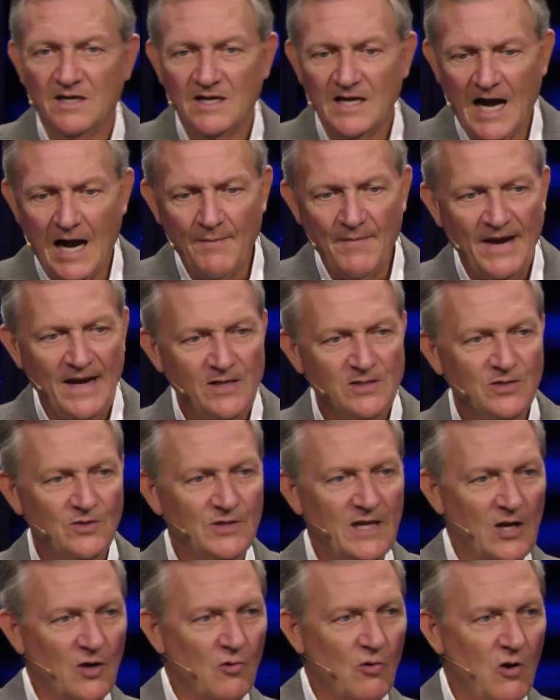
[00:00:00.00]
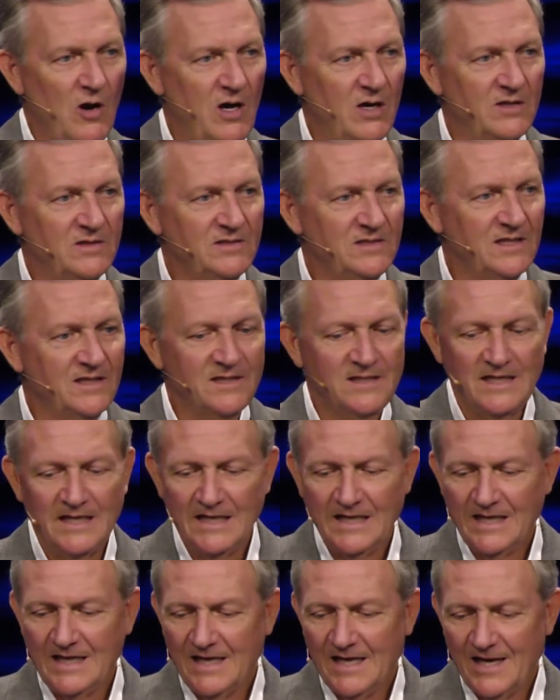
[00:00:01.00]
I mean, he's on that cross and,
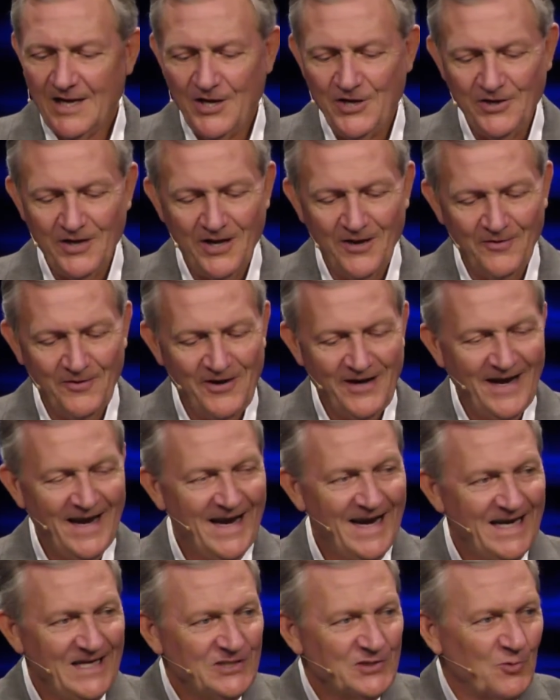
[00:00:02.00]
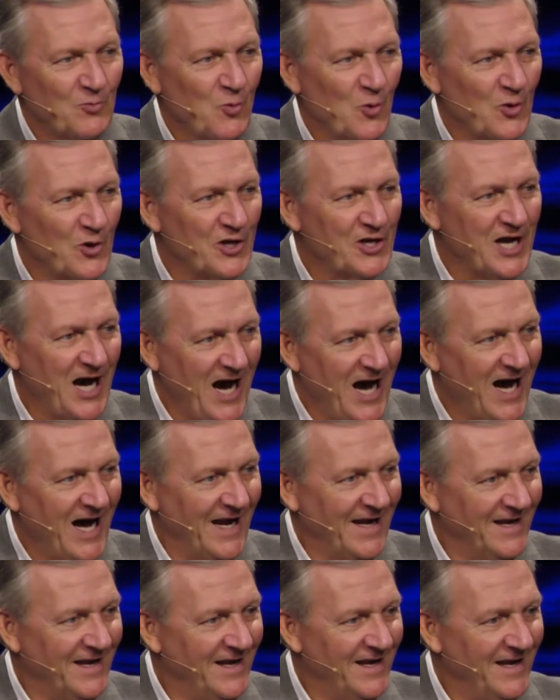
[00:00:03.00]
you know, he's the Word of
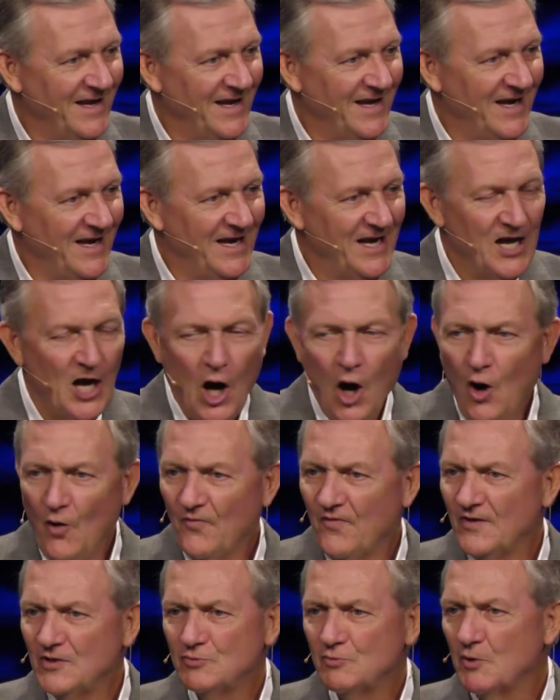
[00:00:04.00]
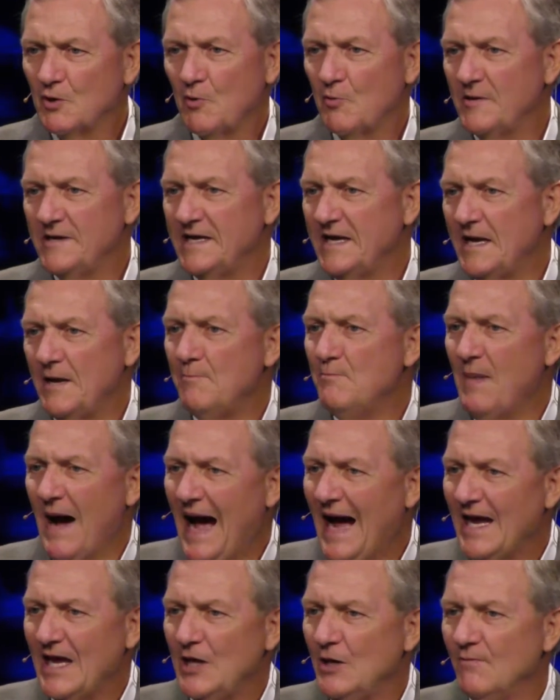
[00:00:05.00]
God. All things were created
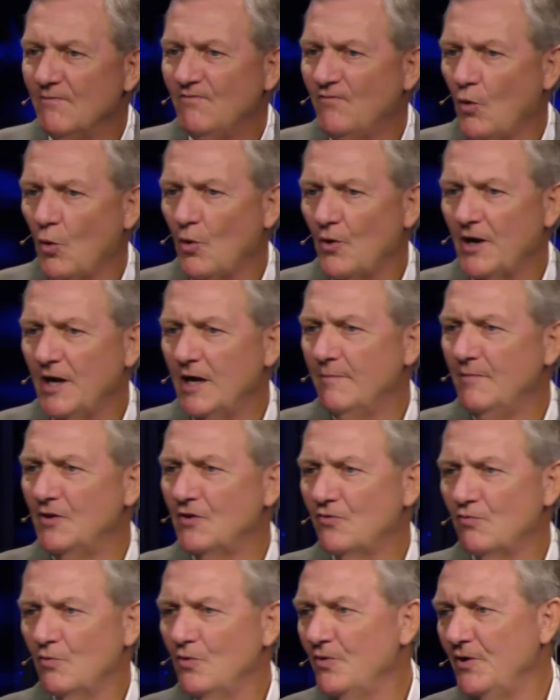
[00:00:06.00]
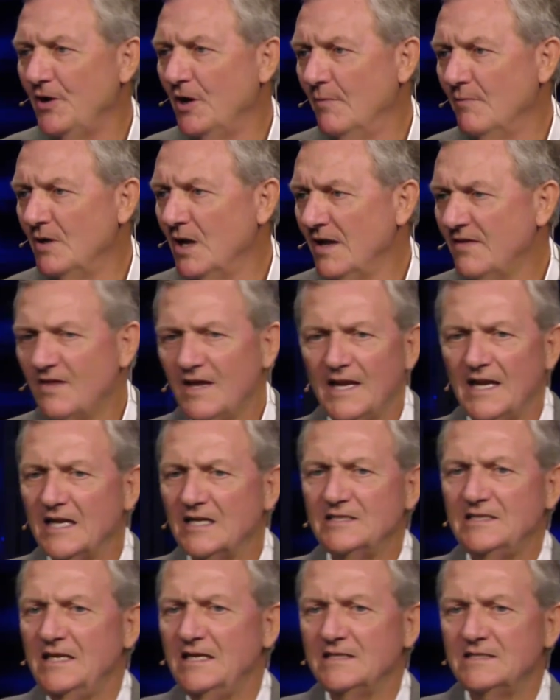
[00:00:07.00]
by him, for him, and through him. Nothing
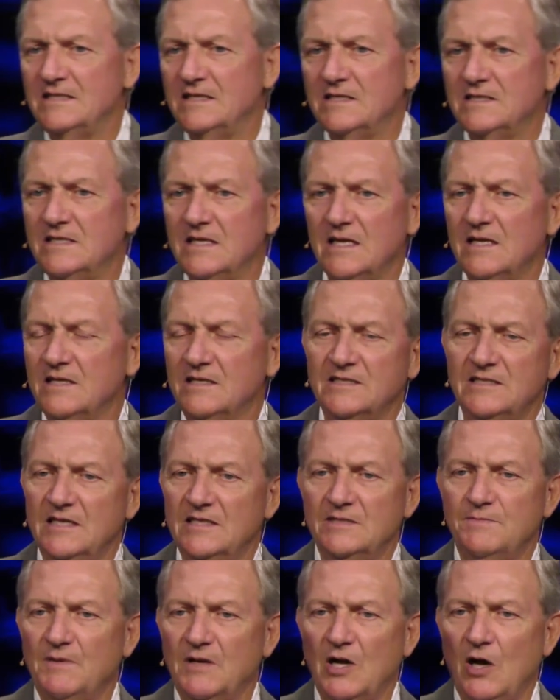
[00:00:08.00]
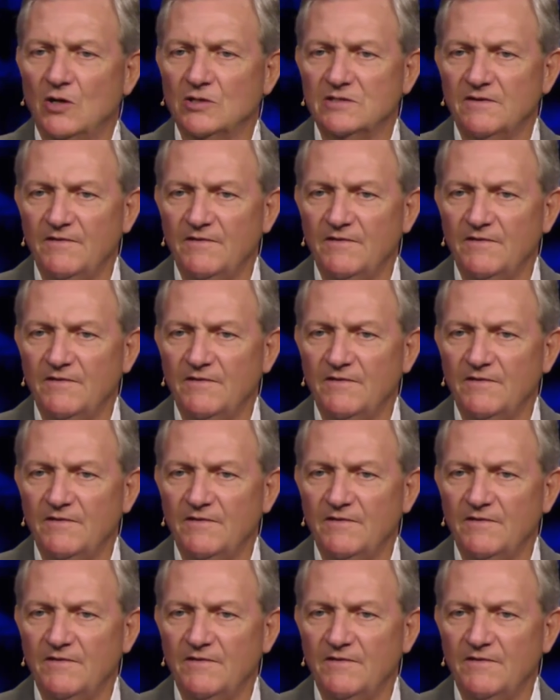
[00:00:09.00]
exists that doesn't exist because of